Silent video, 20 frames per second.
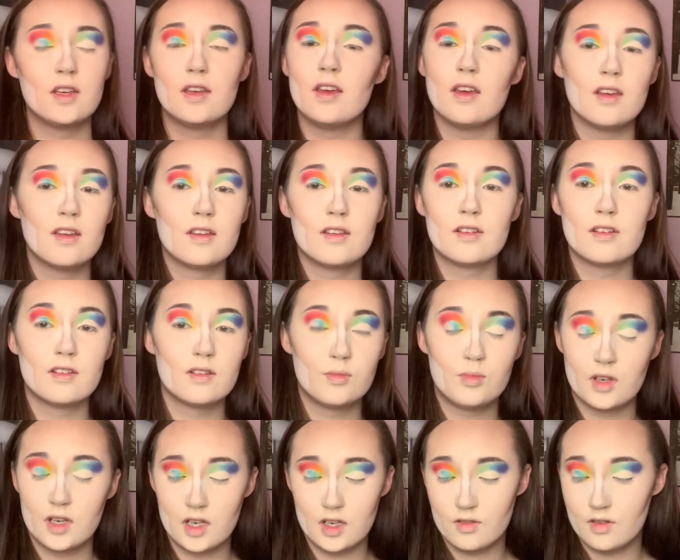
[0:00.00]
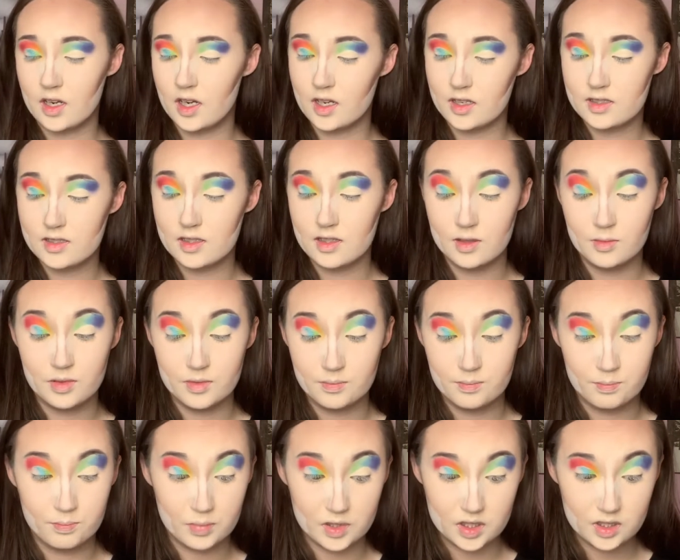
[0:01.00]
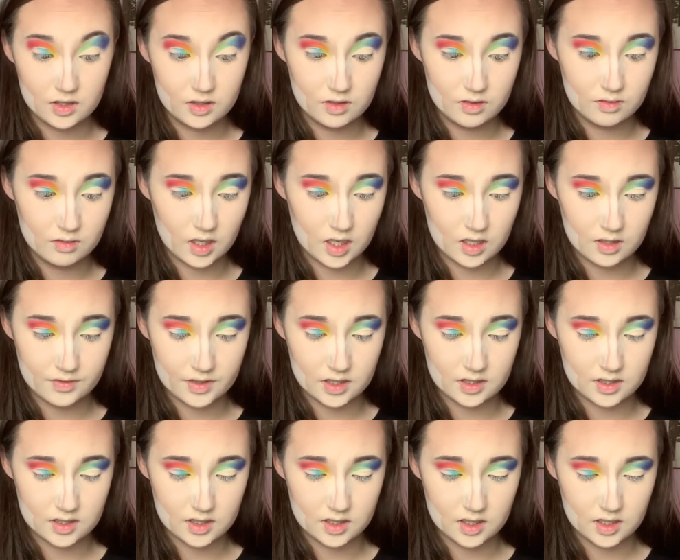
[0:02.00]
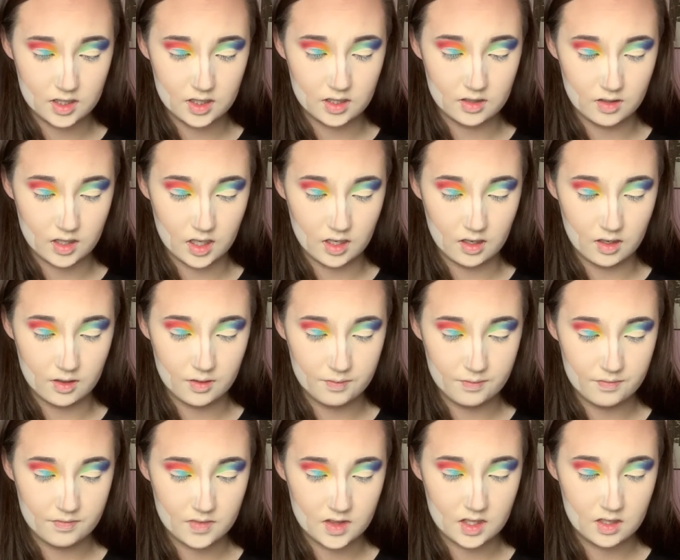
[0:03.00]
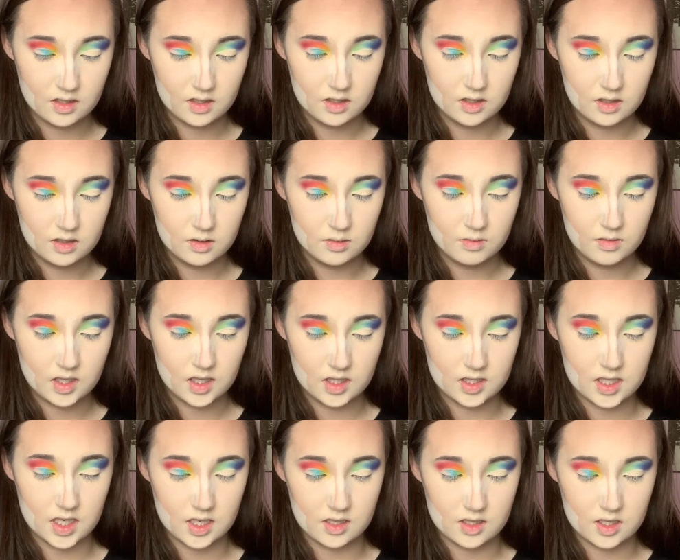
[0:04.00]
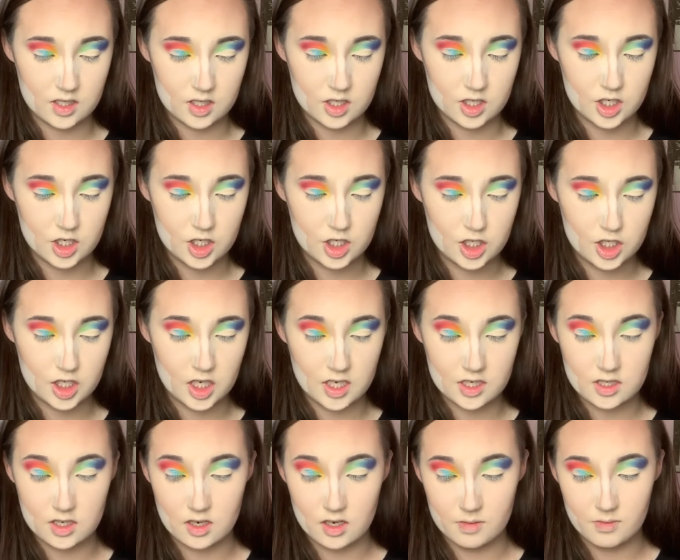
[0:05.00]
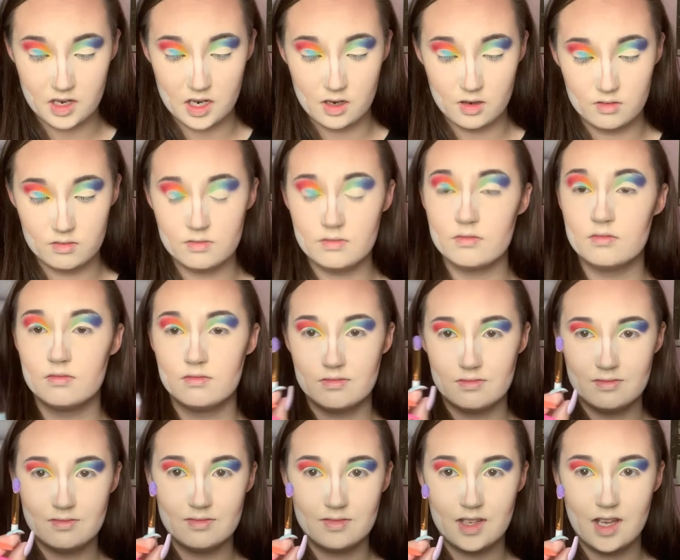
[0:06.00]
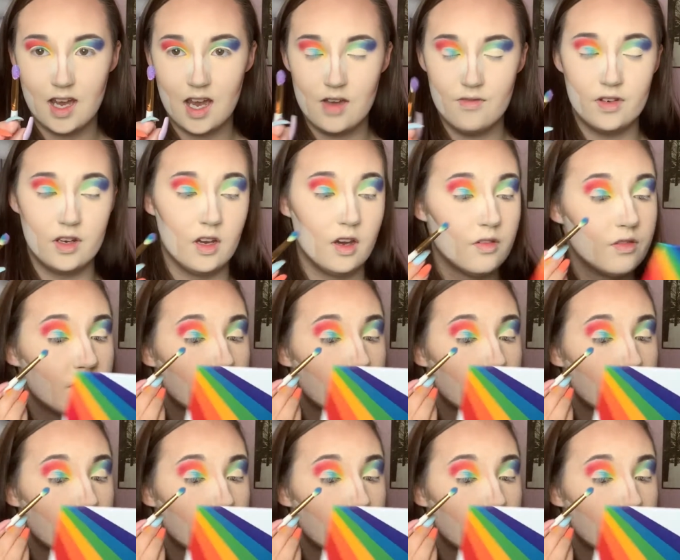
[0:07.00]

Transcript: And putting it right next to the blue, obviously. Okay. I'm gonna take like a shit ton on my, I have enough.